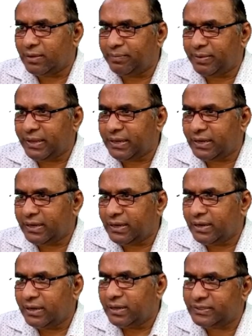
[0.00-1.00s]
compare
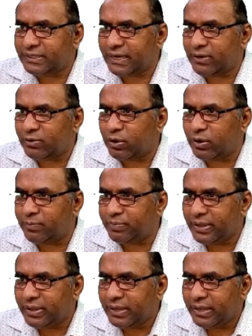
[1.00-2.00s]
second column,
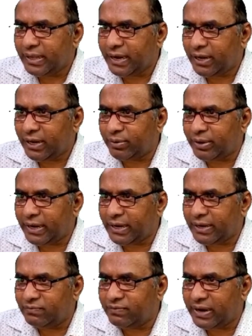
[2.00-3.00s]
and you
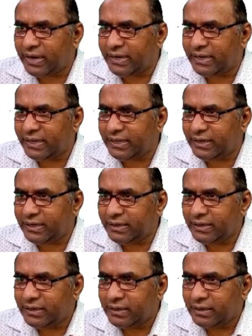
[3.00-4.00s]
can find here
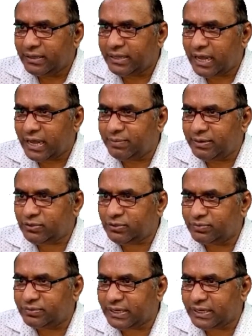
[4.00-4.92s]
the elements of